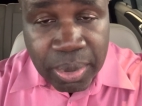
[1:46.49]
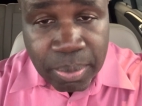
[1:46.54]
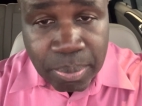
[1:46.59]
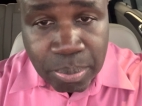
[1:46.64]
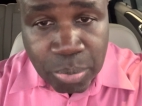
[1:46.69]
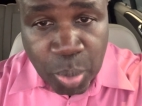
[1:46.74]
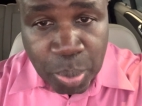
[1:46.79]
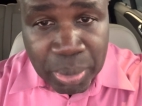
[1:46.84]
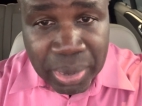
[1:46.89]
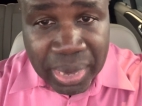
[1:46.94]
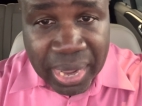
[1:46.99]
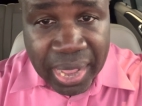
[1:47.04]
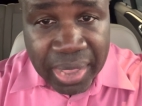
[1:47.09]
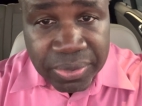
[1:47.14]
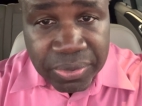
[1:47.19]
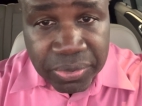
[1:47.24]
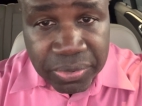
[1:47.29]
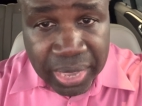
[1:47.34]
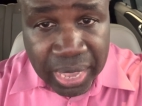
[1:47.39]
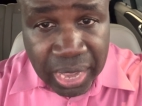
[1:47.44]

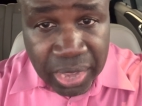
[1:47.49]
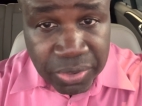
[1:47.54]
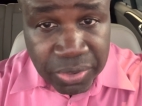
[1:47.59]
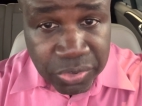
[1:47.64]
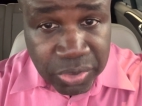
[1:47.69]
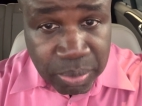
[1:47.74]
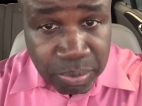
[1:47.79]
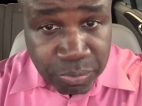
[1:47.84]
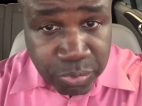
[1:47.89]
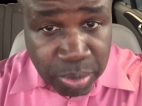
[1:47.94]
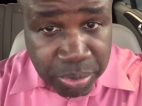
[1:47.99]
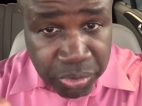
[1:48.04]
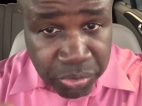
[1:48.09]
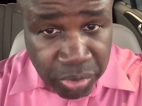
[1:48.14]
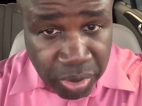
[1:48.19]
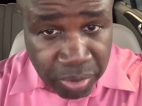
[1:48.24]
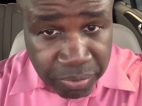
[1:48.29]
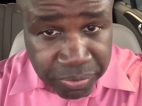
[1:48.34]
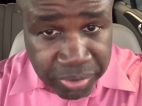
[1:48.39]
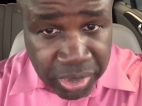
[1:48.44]
mobilizes calcium from your
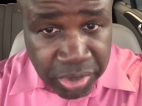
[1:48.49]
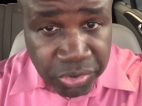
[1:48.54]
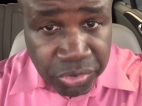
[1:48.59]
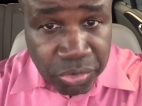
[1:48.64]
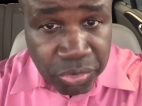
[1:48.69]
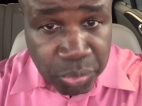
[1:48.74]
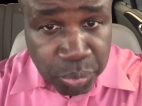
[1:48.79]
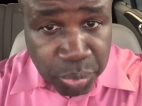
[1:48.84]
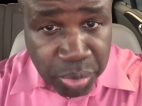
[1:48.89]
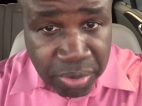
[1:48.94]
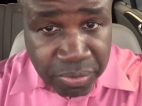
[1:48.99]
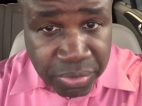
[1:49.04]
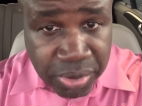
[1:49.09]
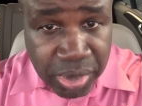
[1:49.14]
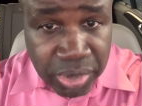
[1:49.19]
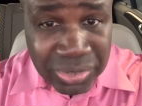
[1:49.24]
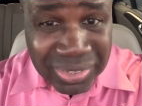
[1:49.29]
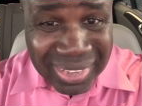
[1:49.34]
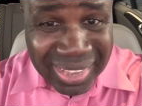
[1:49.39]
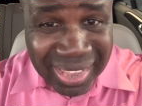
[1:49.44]
soft tissues and wherever
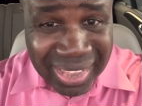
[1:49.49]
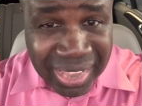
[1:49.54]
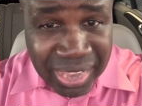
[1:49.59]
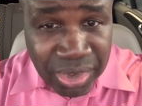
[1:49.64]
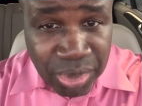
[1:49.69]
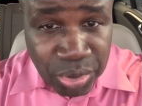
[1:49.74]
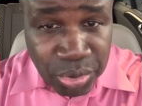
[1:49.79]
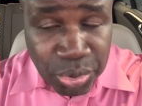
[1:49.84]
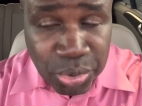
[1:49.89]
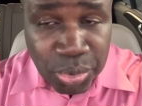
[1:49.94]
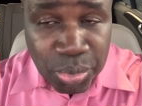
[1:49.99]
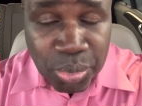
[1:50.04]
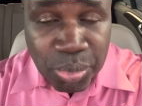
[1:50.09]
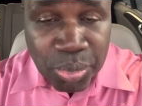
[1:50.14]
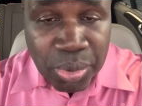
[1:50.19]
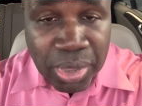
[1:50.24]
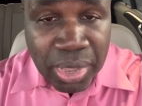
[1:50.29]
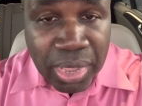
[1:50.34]
else into